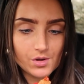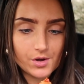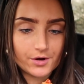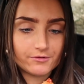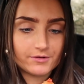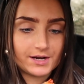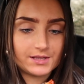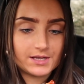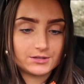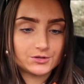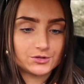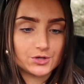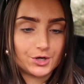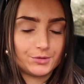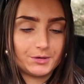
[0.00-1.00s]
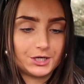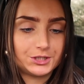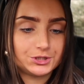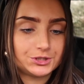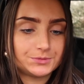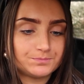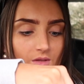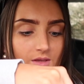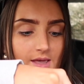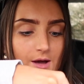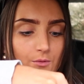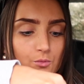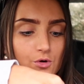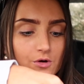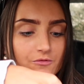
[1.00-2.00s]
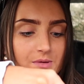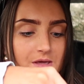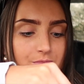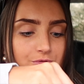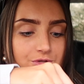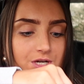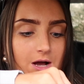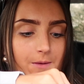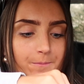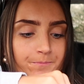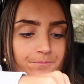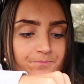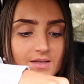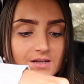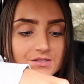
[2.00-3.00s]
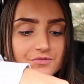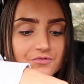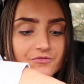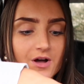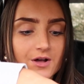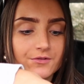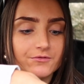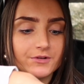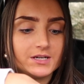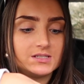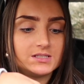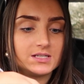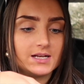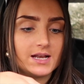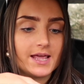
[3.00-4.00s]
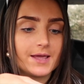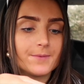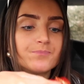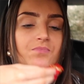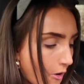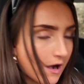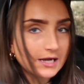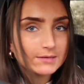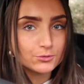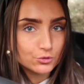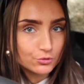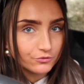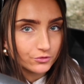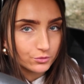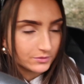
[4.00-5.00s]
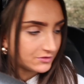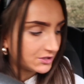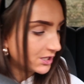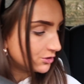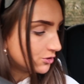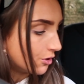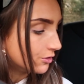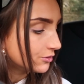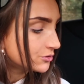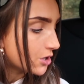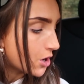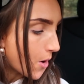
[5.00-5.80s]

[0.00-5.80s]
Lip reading: I rate that so much. Yeah, what have people done that's fun recently? I'm awful with TikTok, so